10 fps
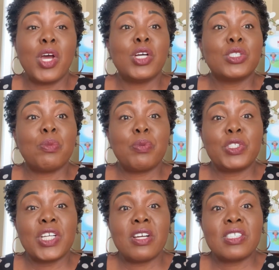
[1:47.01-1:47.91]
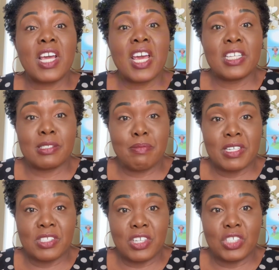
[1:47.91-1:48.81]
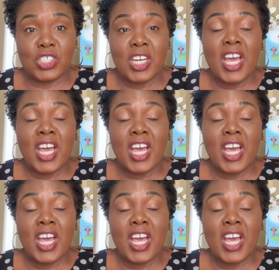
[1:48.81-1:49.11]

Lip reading: to push out his message,